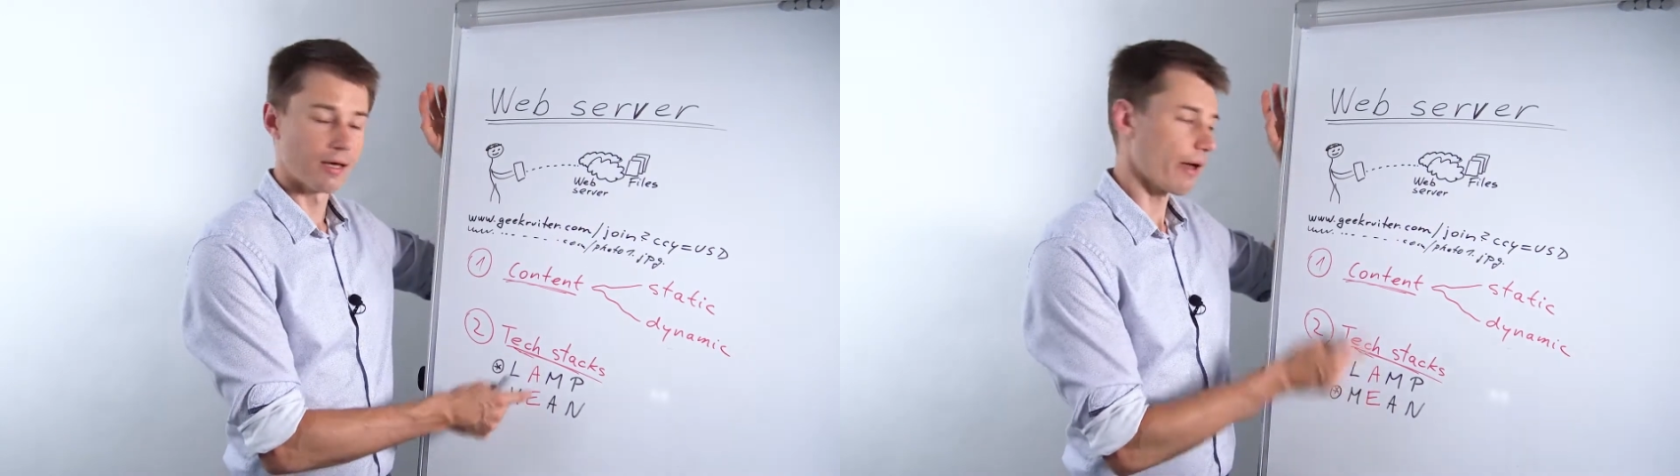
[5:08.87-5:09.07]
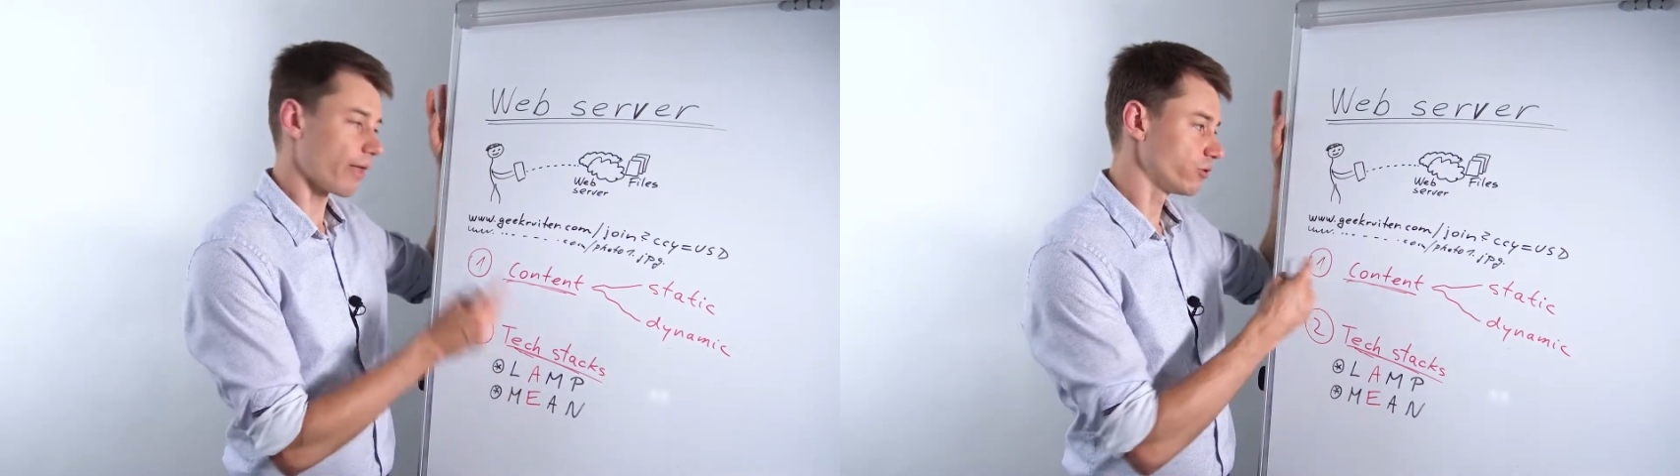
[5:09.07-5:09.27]

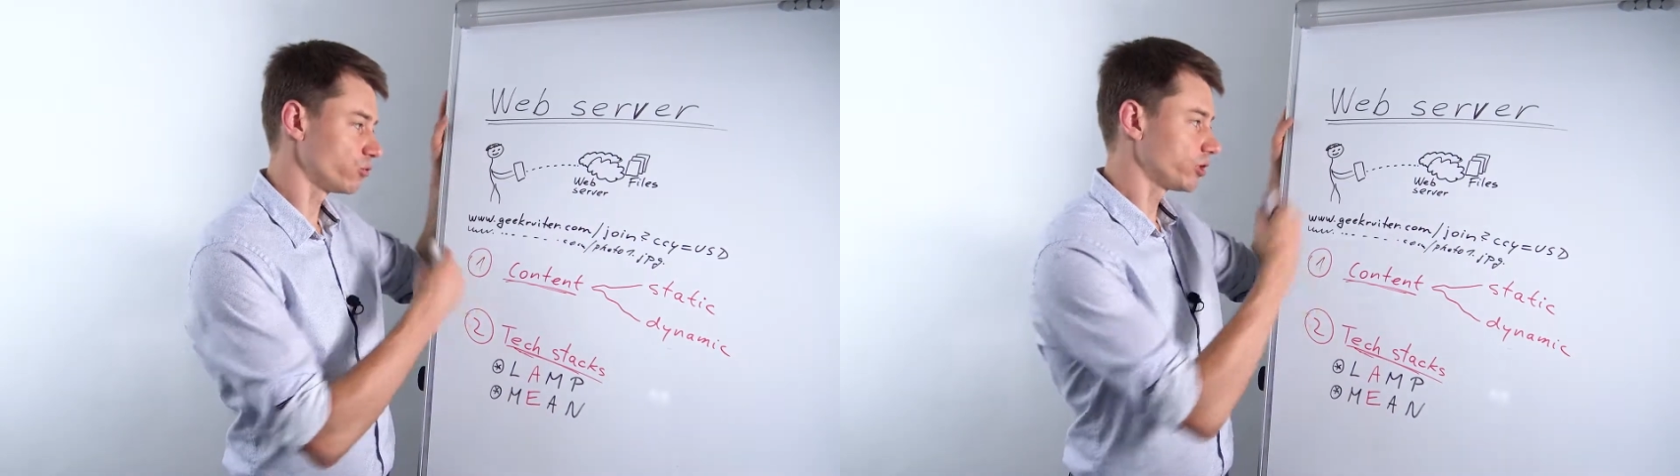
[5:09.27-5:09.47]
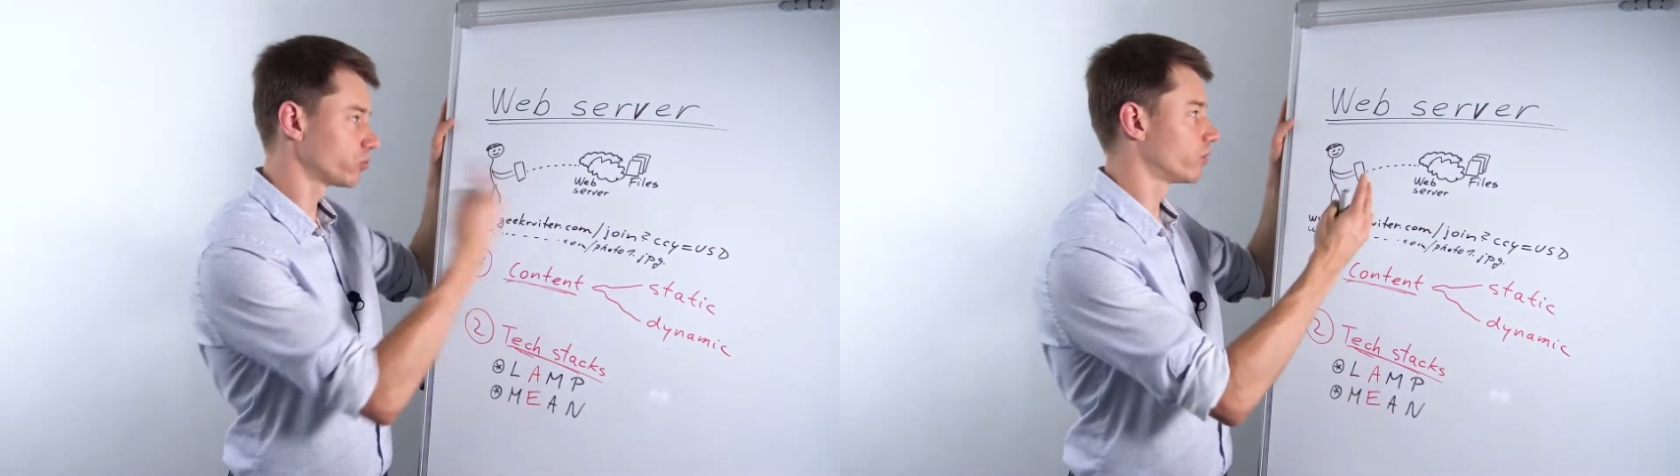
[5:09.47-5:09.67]
and you
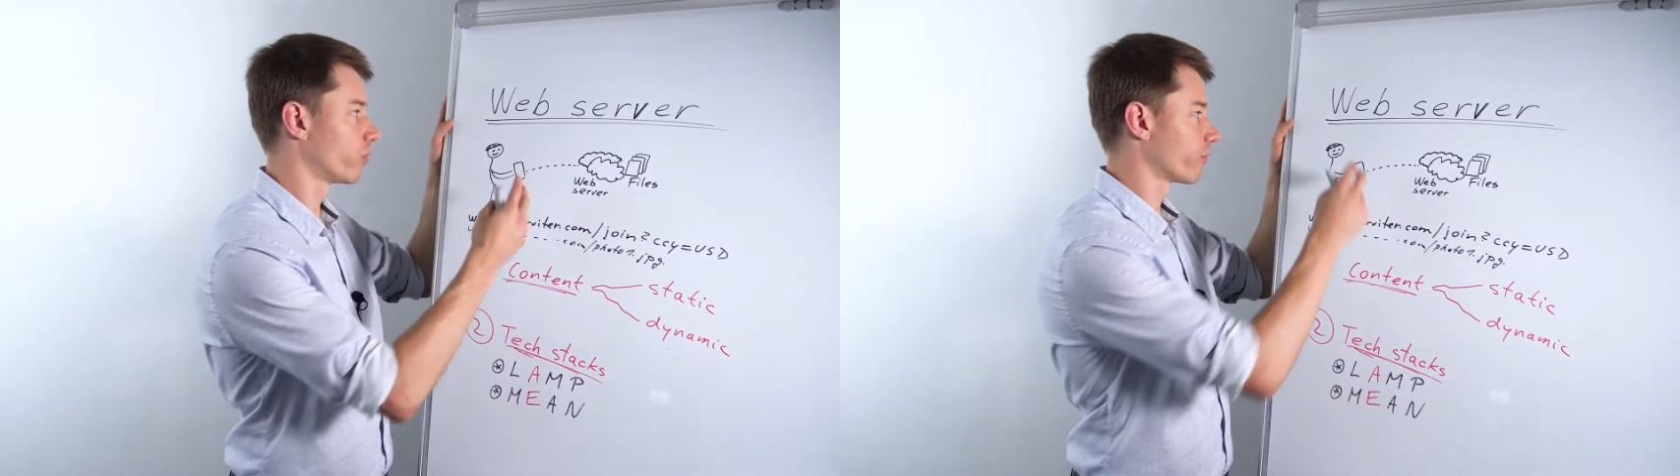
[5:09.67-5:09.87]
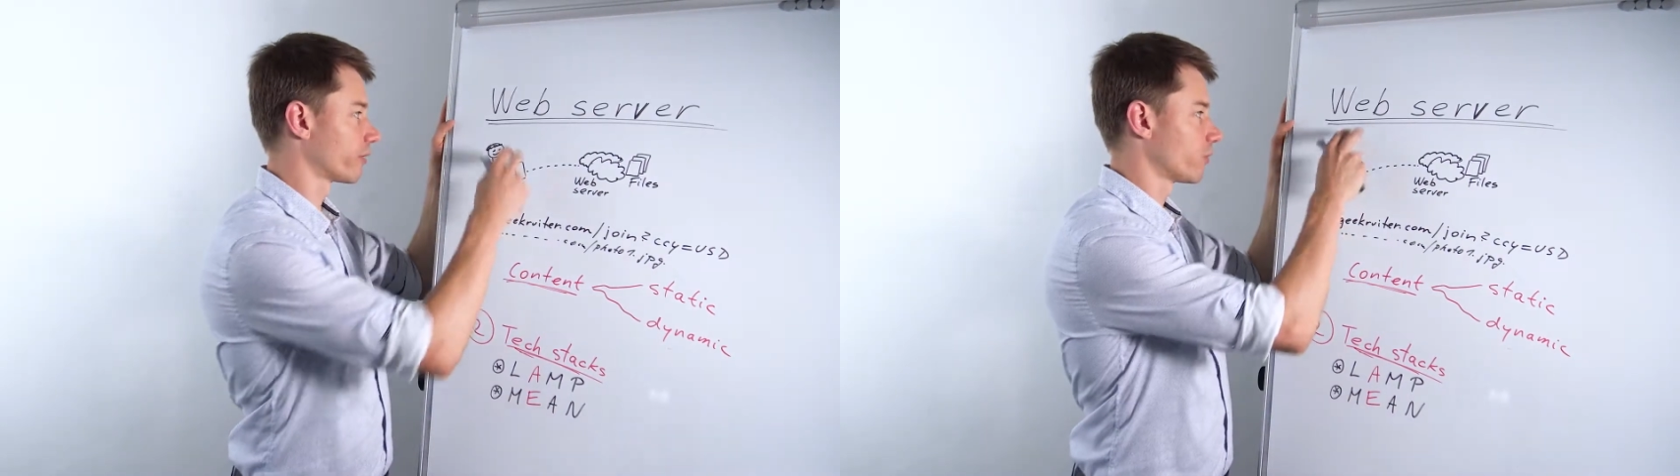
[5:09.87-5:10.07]
need to
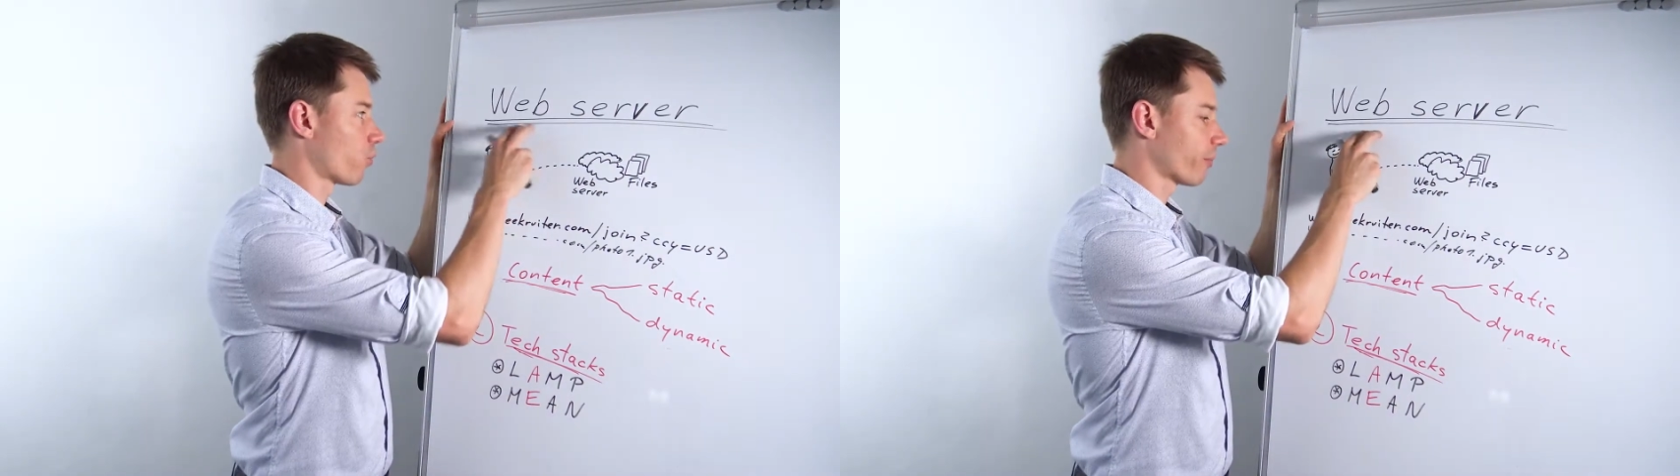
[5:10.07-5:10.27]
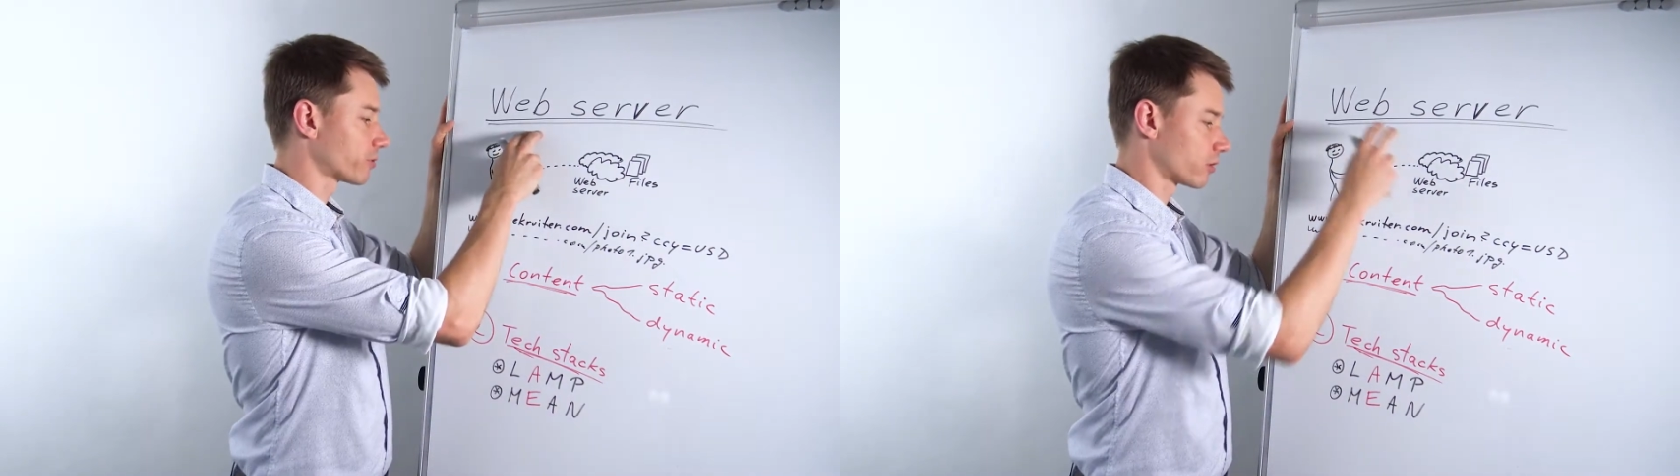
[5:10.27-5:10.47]
know that the
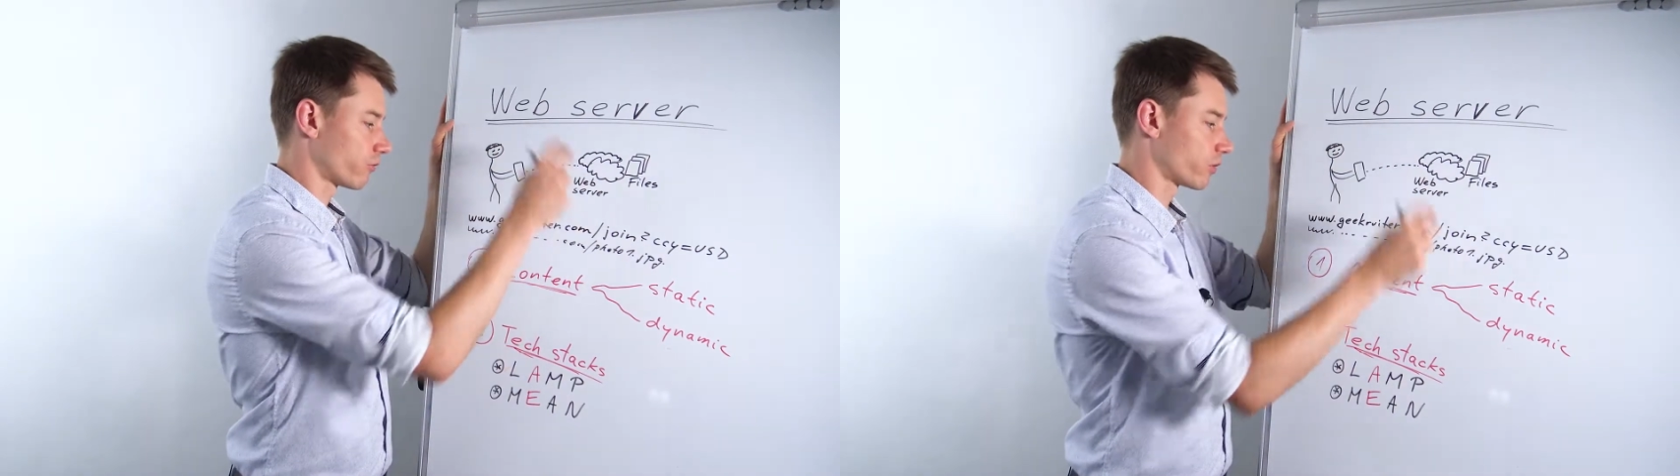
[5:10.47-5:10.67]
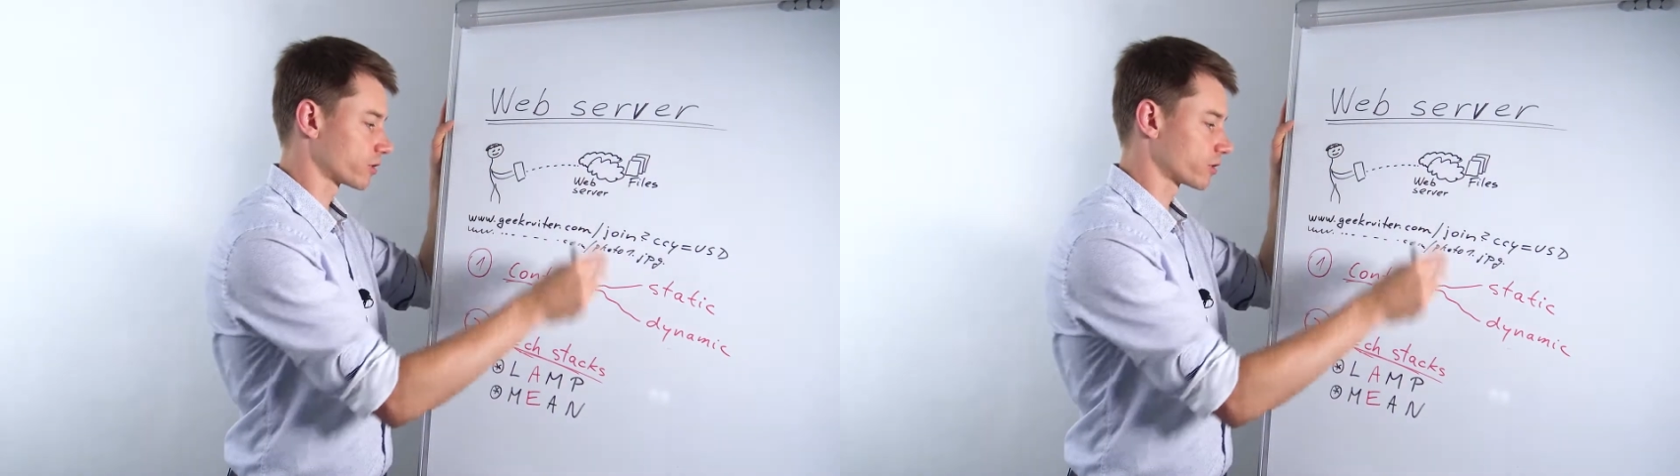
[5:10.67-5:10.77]
web server